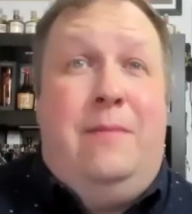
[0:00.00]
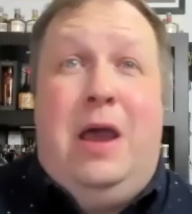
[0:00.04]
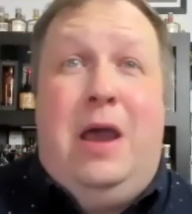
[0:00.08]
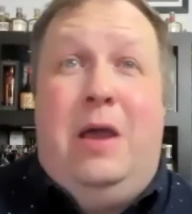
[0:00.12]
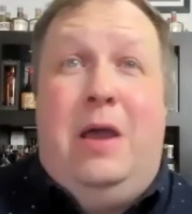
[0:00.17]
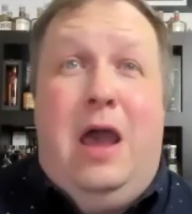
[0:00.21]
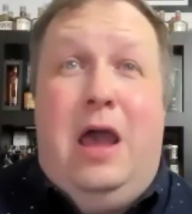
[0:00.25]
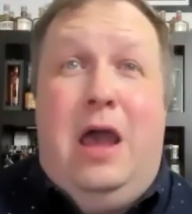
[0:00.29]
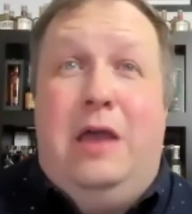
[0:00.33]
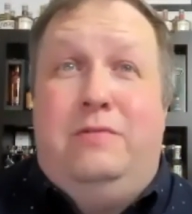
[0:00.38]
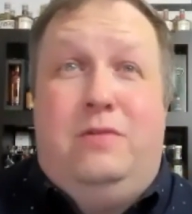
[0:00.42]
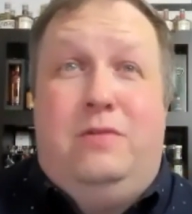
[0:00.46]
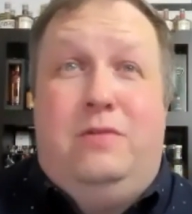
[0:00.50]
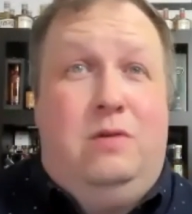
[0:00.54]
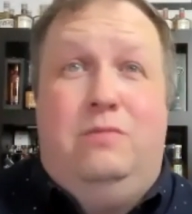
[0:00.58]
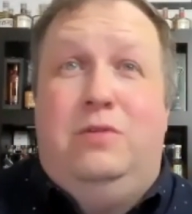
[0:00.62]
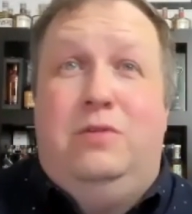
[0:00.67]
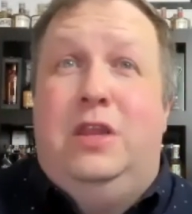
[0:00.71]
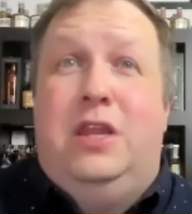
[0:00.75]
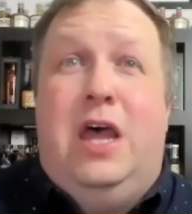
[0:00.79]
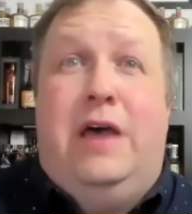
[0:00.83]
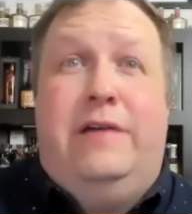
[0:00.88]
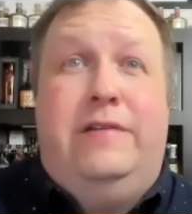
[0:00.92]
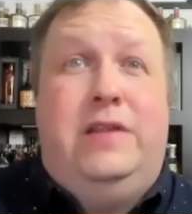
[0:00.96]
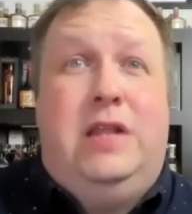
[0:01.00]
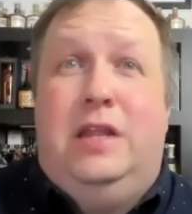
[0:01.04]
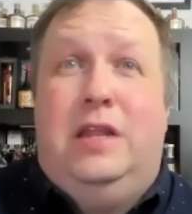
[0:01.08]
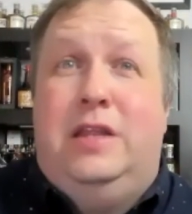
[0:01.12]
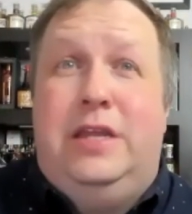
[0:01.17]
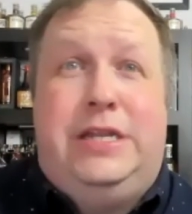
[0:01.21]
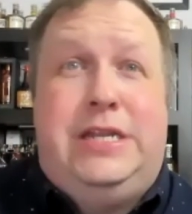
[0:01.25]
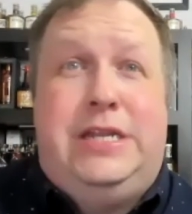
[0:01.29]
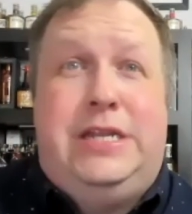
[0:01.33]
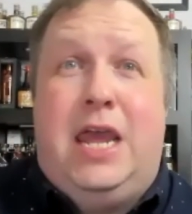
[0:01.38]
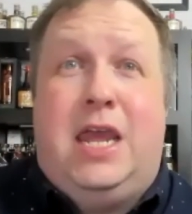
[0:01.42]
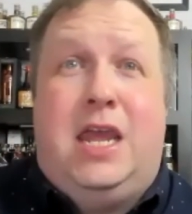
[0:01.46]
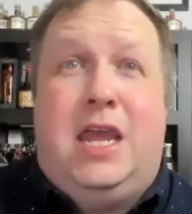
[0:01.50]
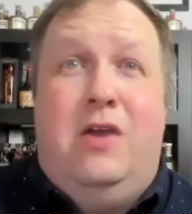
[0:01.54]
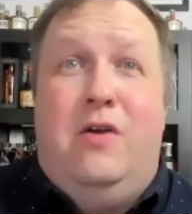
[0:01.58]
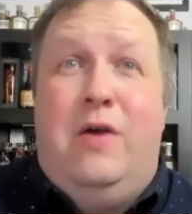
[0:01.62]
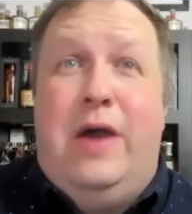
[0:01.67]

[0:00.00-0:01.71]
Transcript: I would love to take you